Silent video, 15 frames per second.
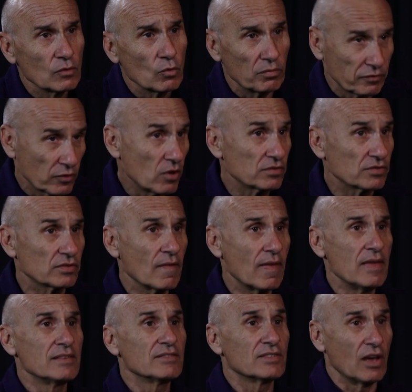Of course.
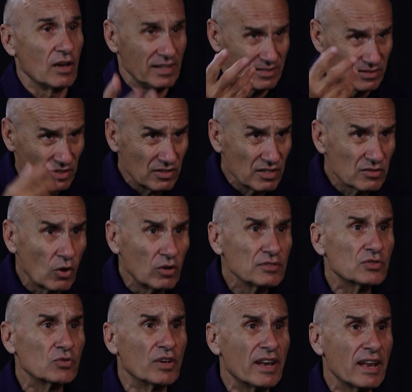And this is
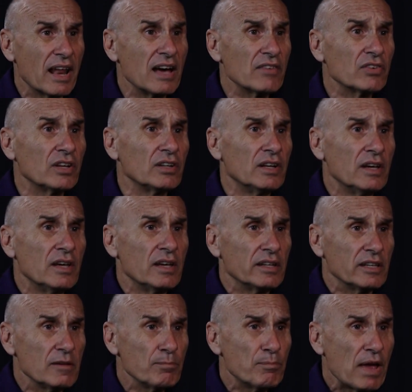also another
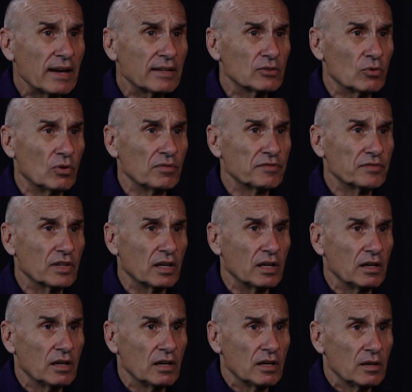impact of
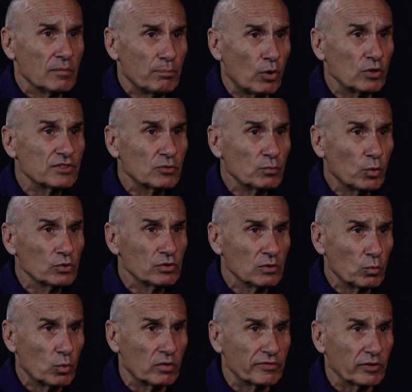the
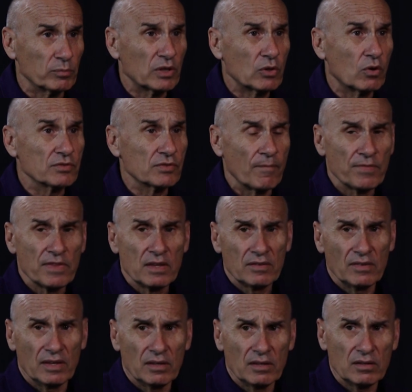postmodern warfare, because
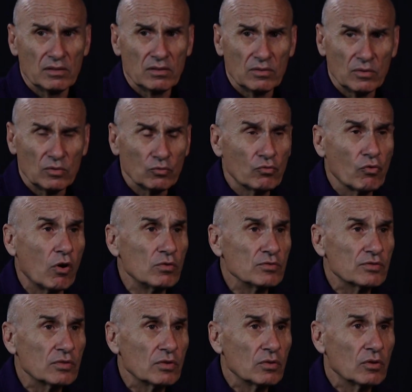
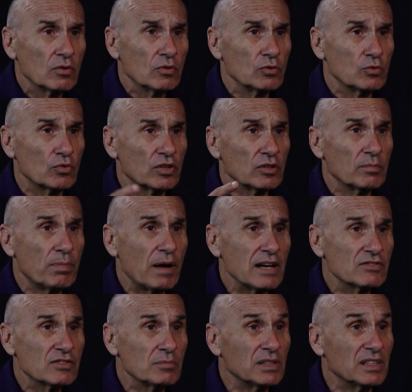drones, you can buy
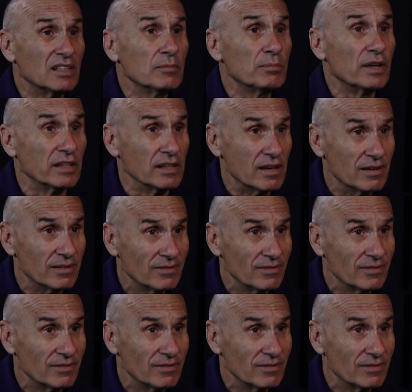them in eBay.